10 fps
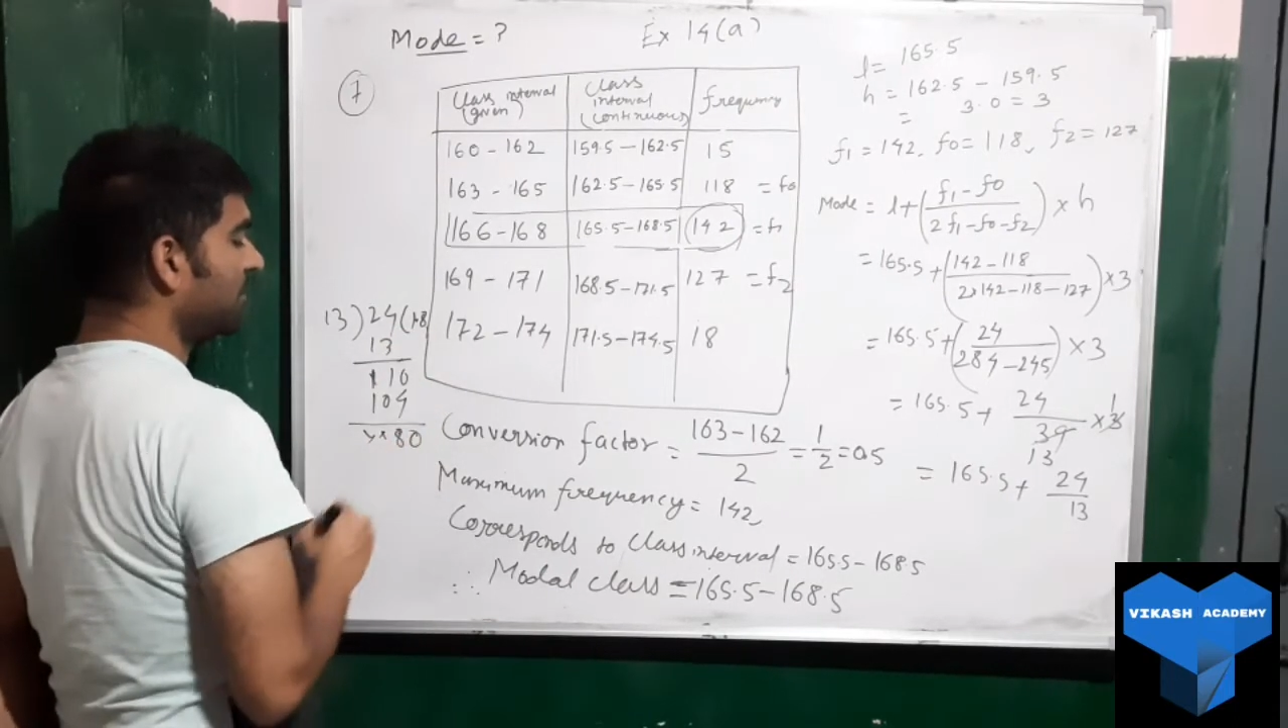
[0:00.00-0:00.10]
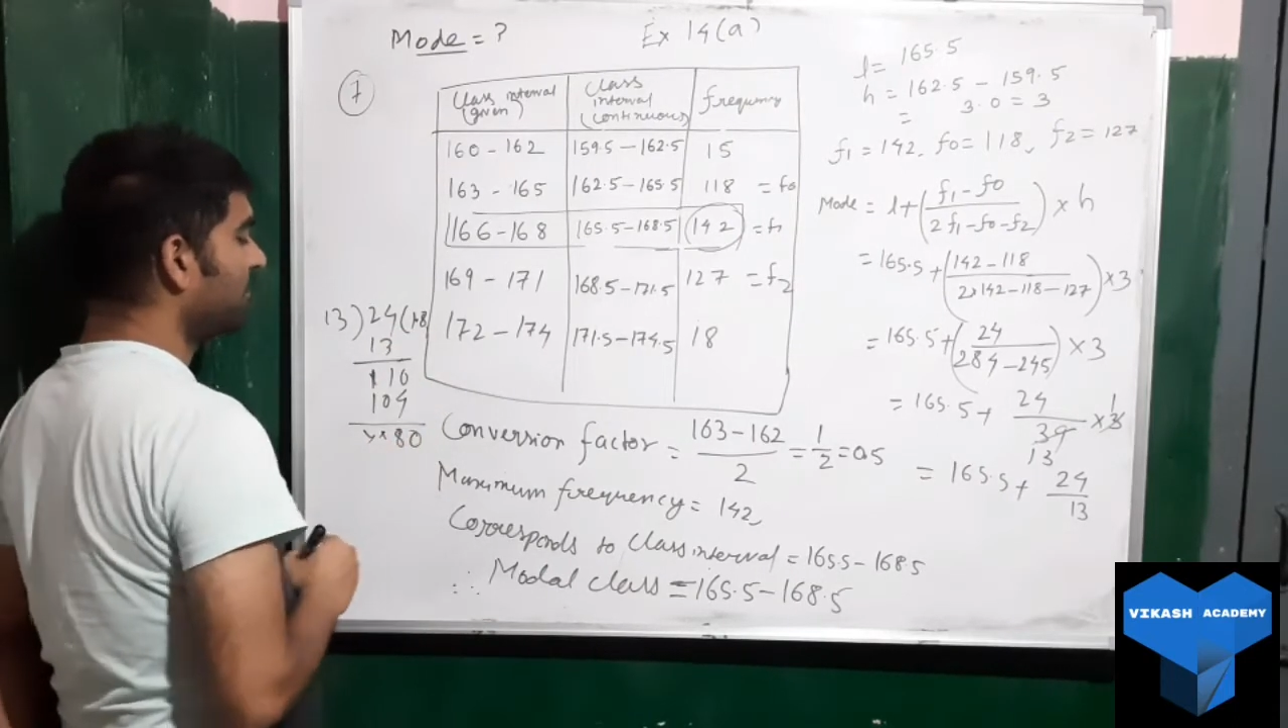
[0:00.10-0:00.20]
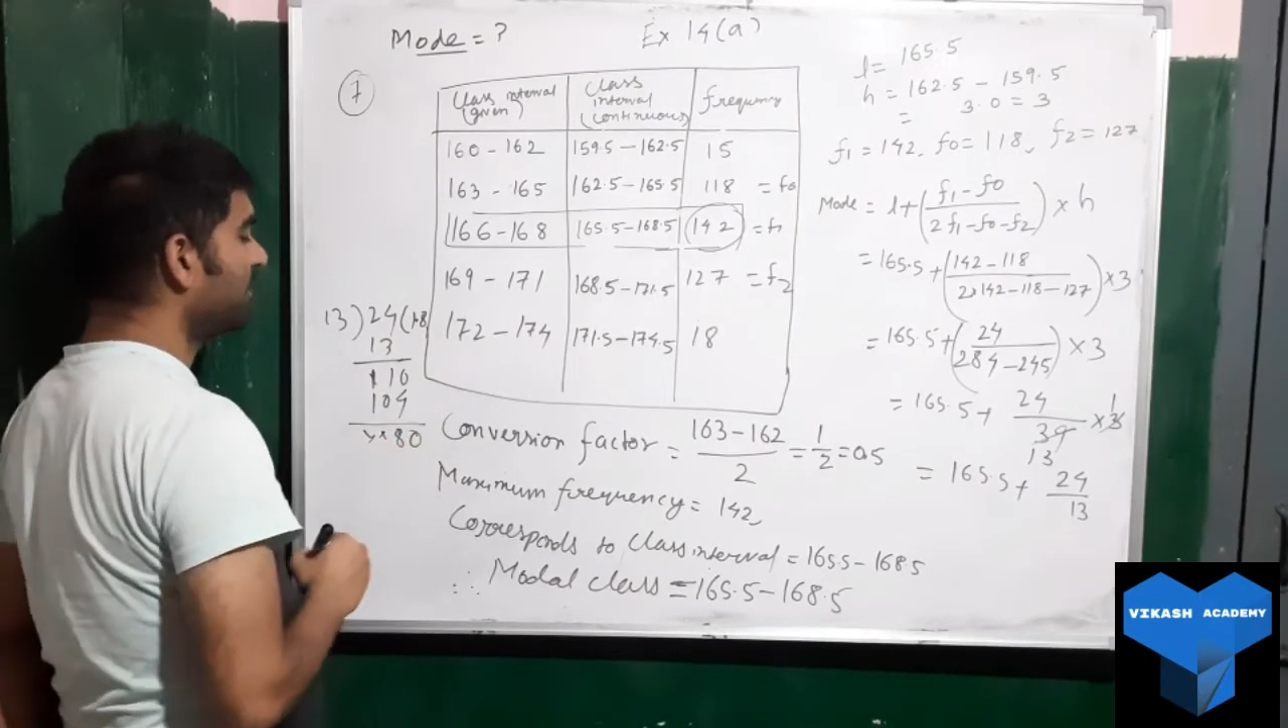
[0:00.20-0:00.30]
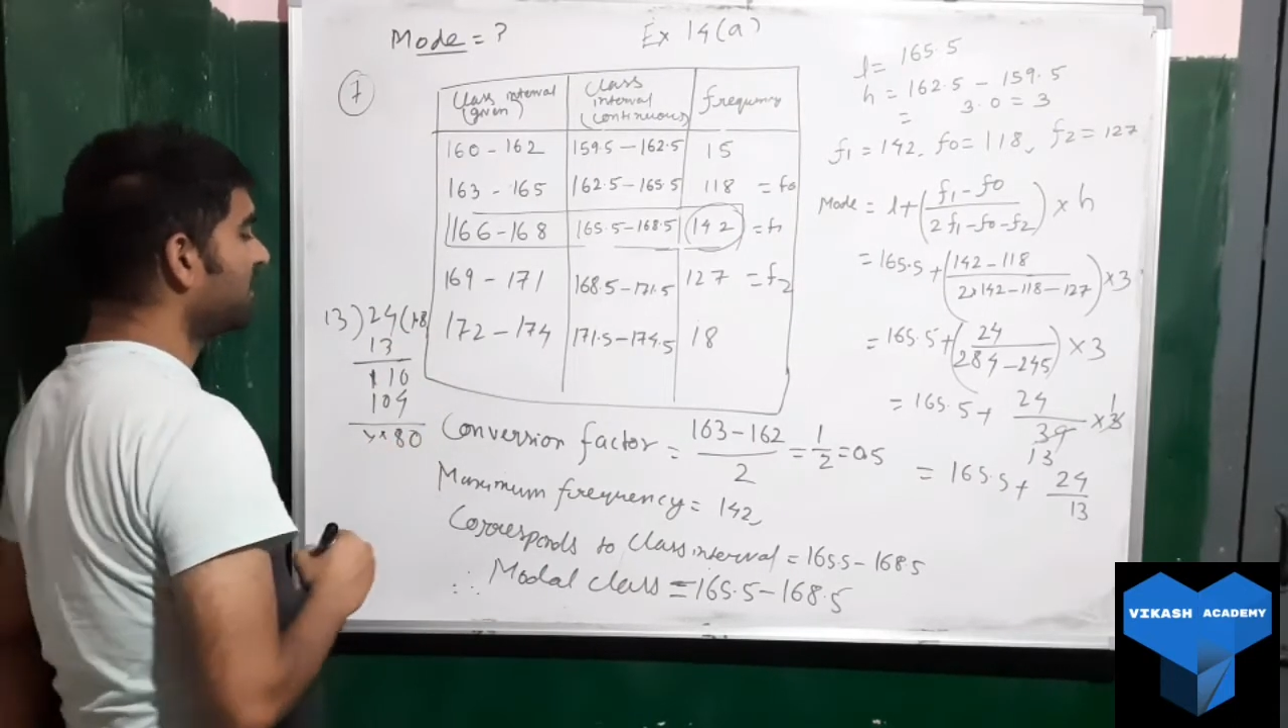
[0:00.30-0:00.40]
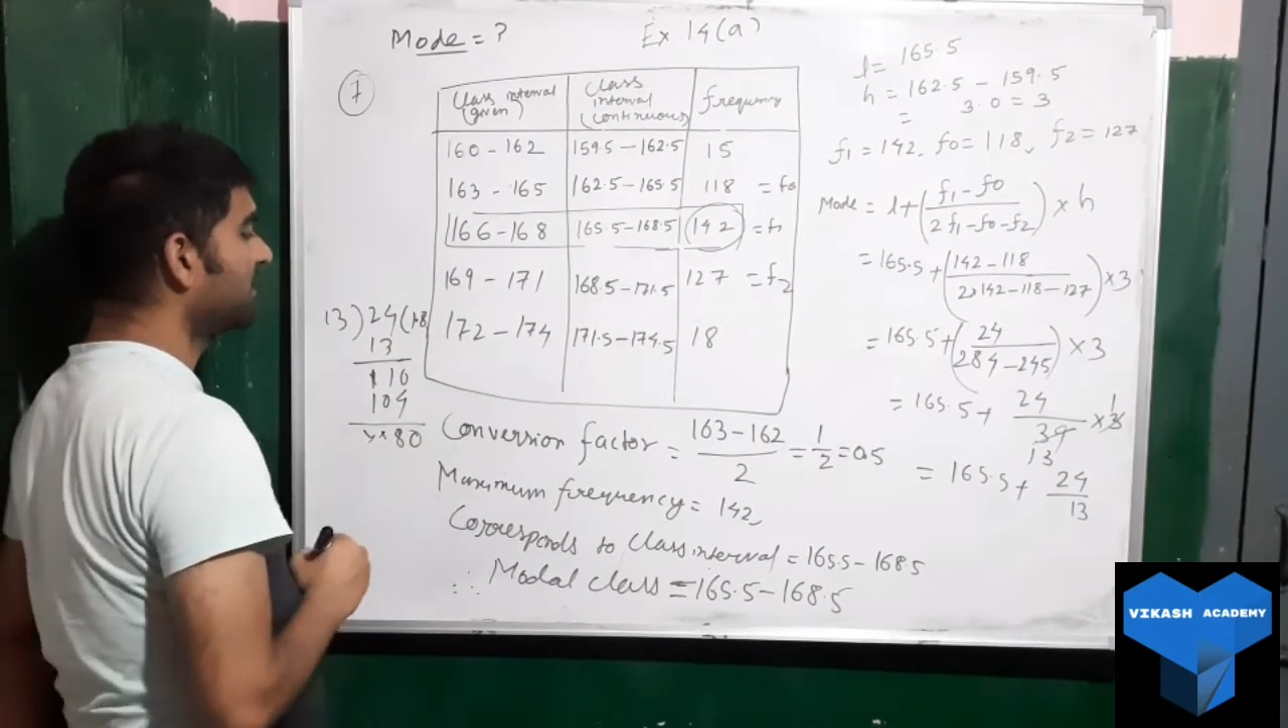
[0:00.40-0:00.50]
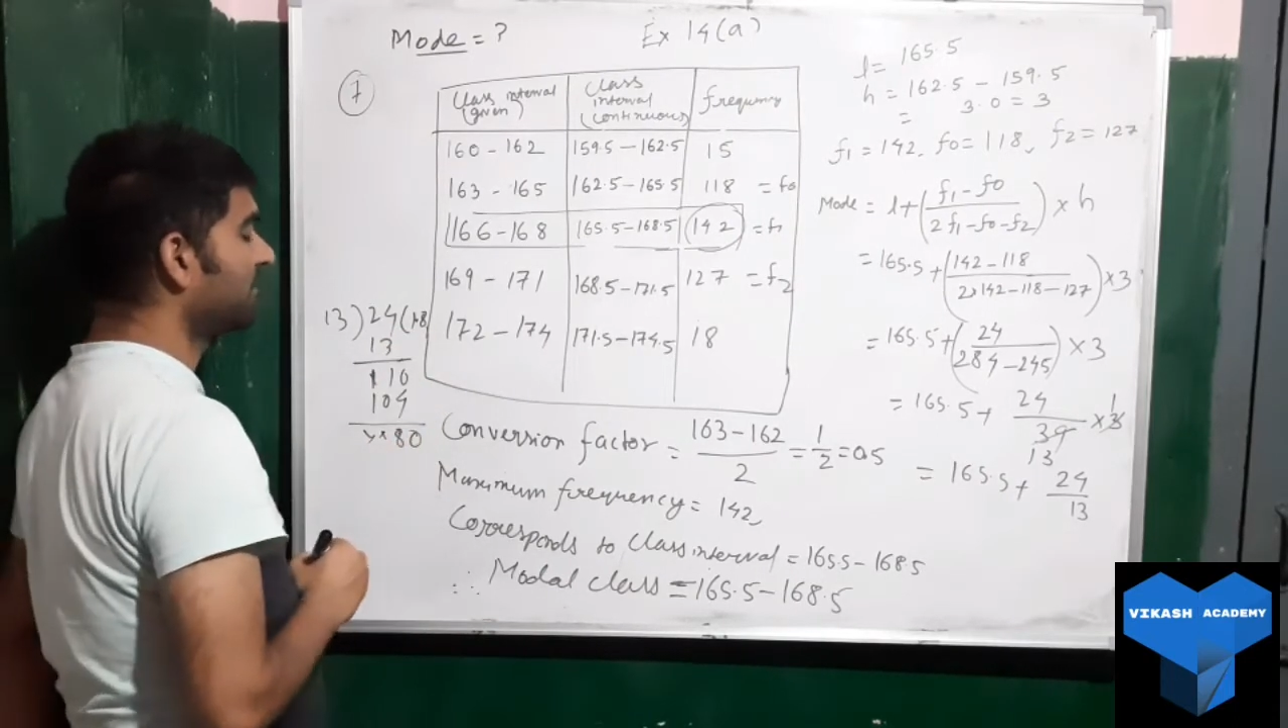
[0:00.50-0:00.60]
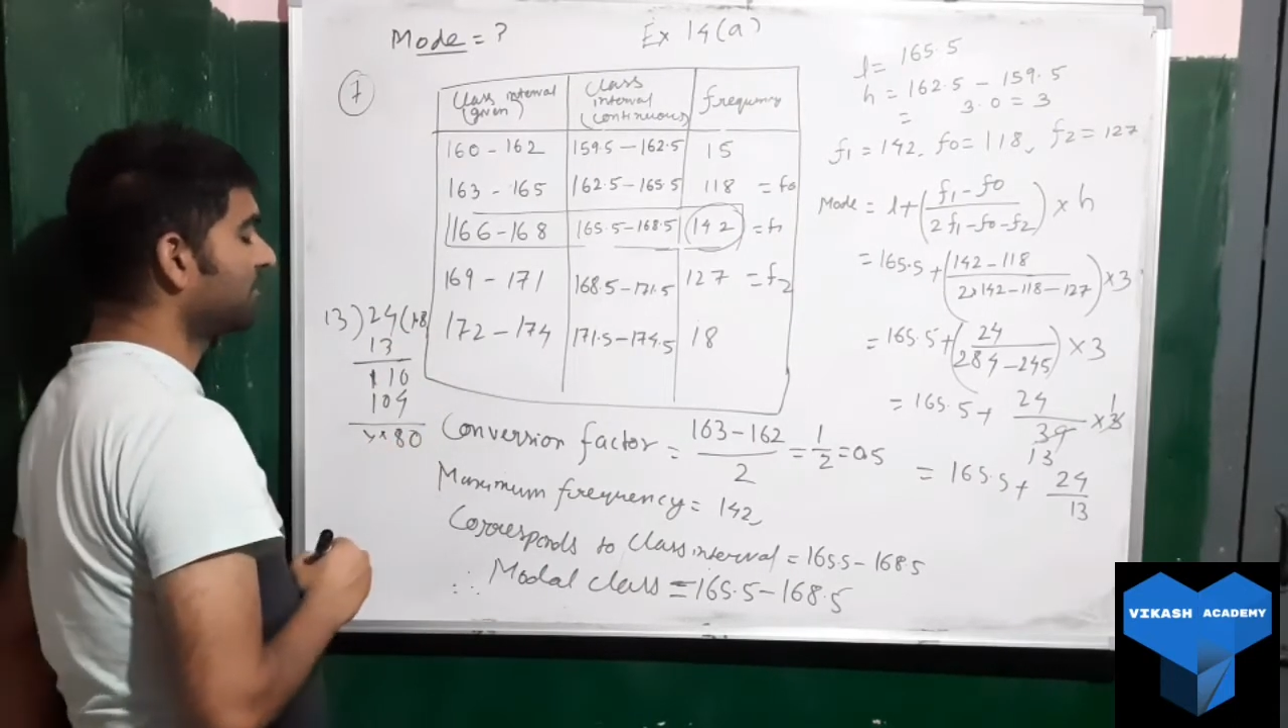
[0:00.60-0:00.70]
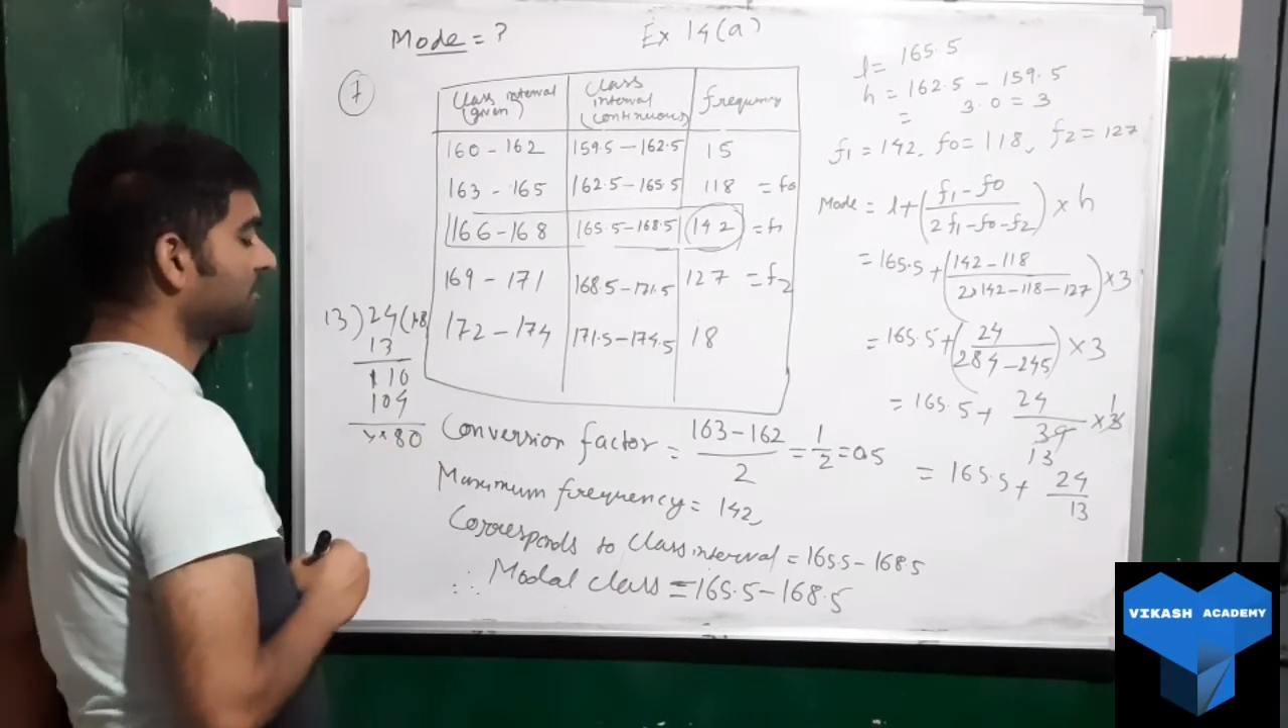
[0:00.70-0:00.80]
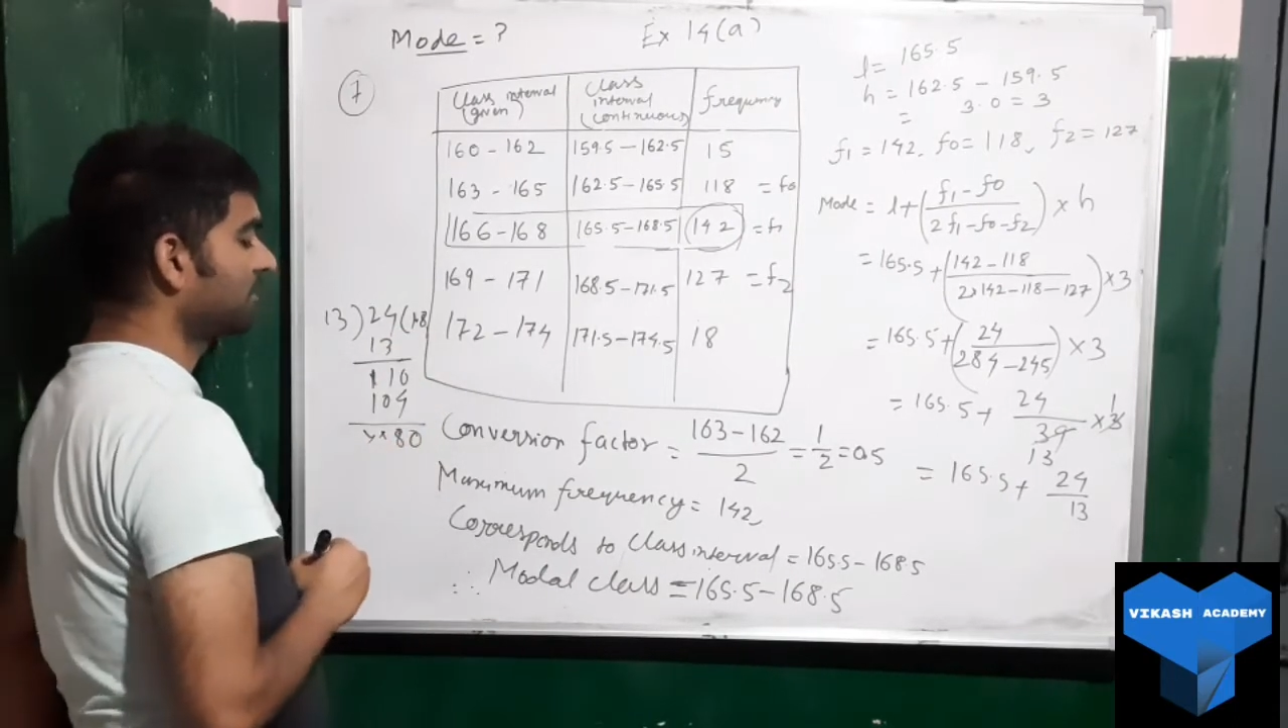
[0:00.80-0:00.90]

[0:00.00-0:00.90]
How many times?